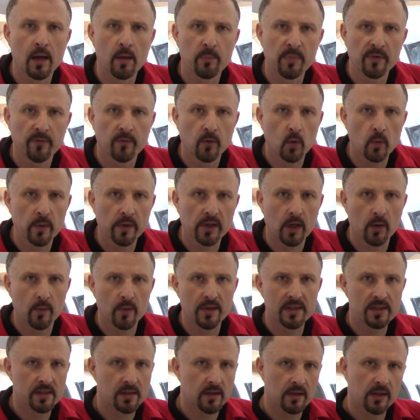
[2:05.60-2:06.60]
before we go
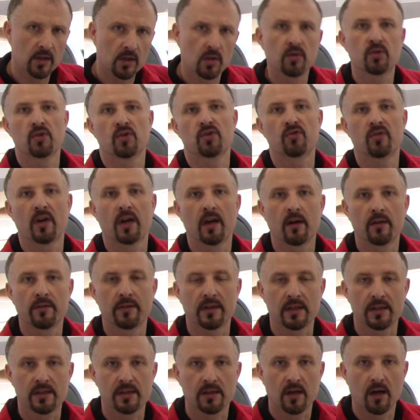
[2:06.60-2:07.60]
into the under tray on
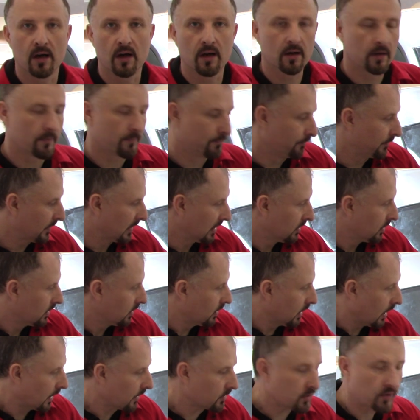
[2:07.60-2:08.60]
this car,
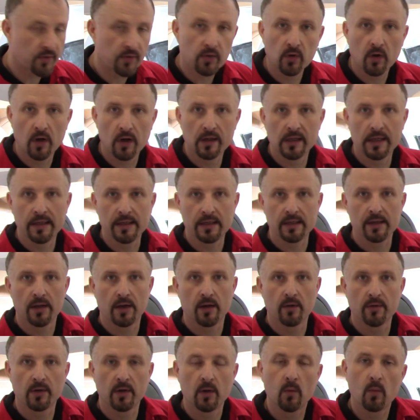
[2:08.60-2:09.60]
I just thought I'd let you
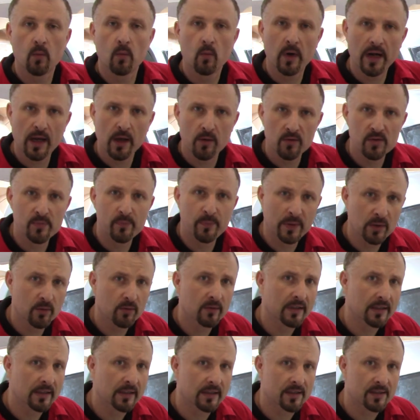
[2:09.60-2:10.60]
know that when I was
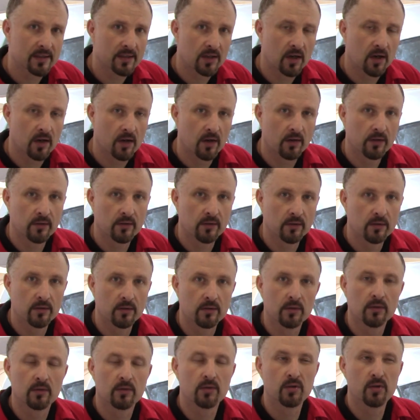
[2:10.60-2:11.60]
building this car,
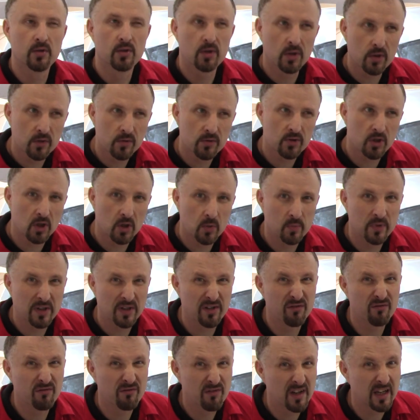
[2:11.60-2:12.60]
YouTube
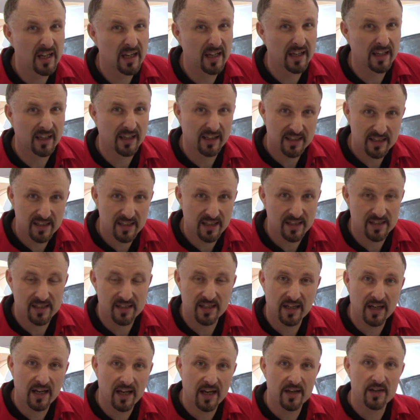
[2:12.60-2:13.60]
didn't really exist
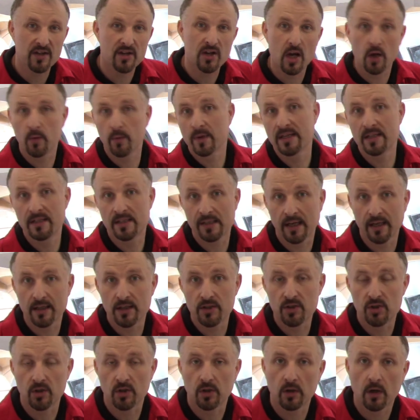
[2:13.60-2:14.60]
and I had no
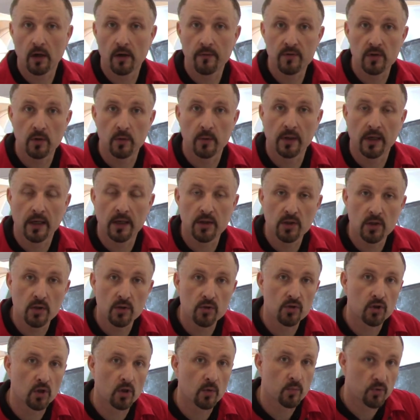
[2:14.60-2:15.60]
intention of doing a
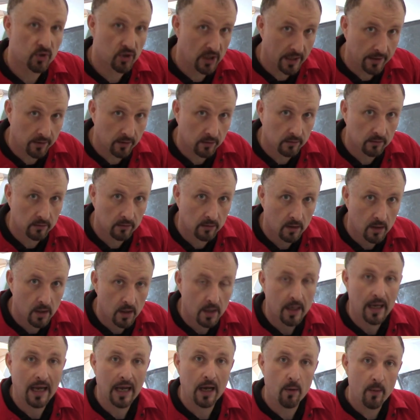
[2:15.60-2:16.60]
YouTube channel.
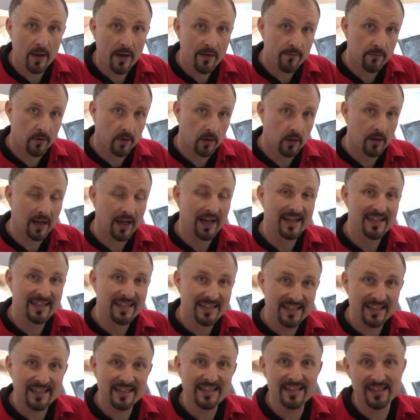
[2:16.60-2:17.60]
However, I
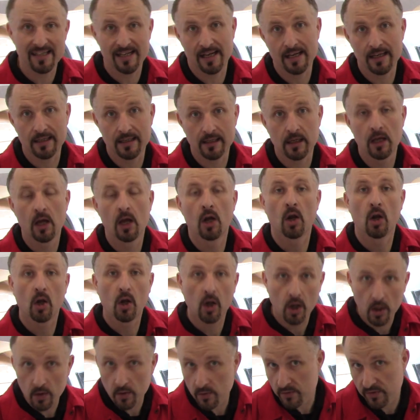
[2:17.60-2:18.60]
did take
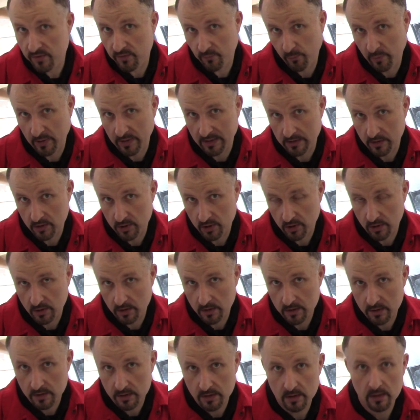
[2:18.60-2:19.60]
loads of
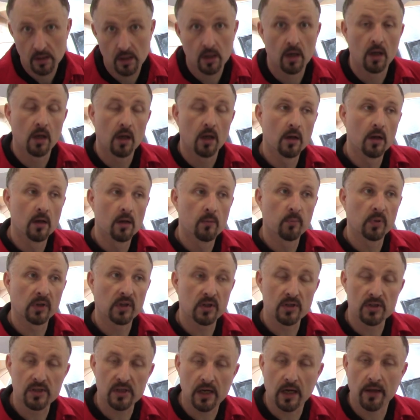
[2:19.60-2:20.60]
pictures
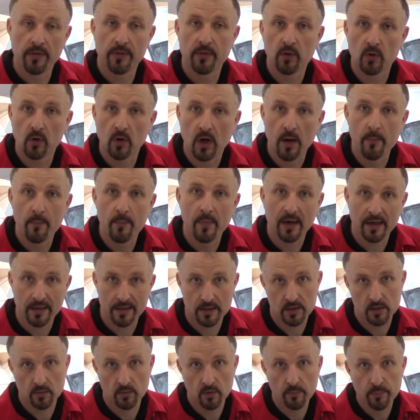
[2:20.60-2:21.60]
because I thought I
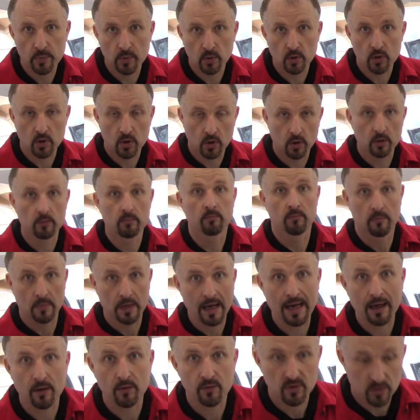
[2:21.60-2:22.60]
might do a book on
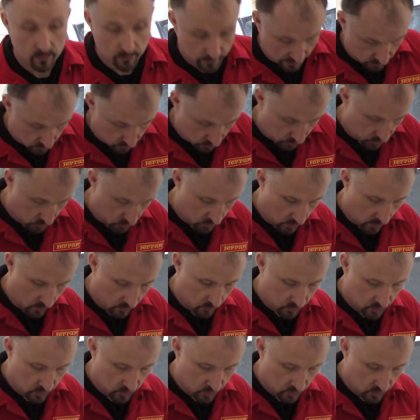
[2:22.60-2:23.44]
how to build your own